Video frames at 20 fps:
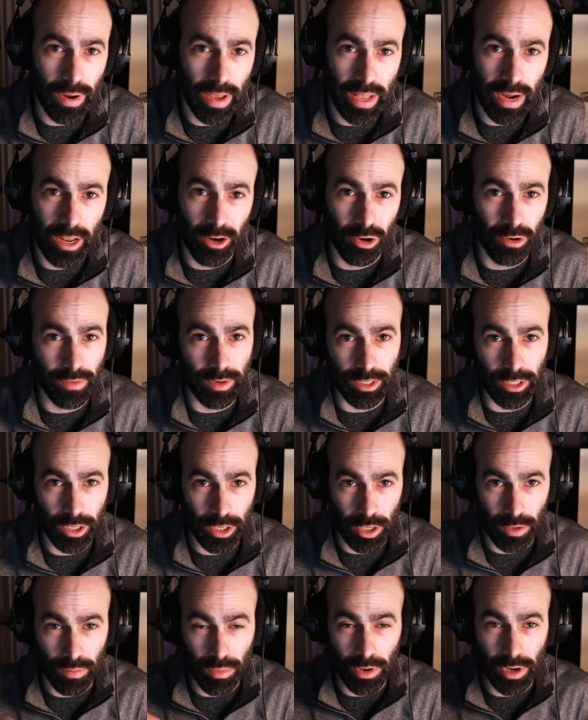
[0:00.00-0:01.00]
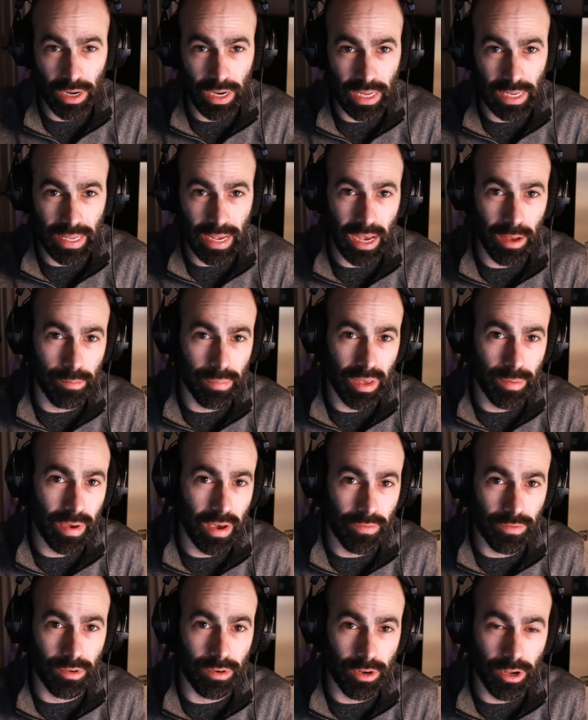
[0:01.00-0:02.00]
head on over to
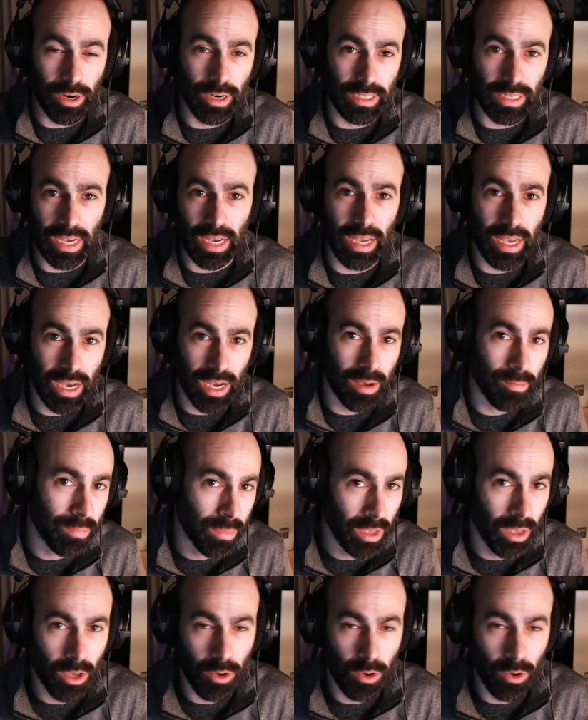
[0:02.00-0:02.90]
community.bimafterdark.com.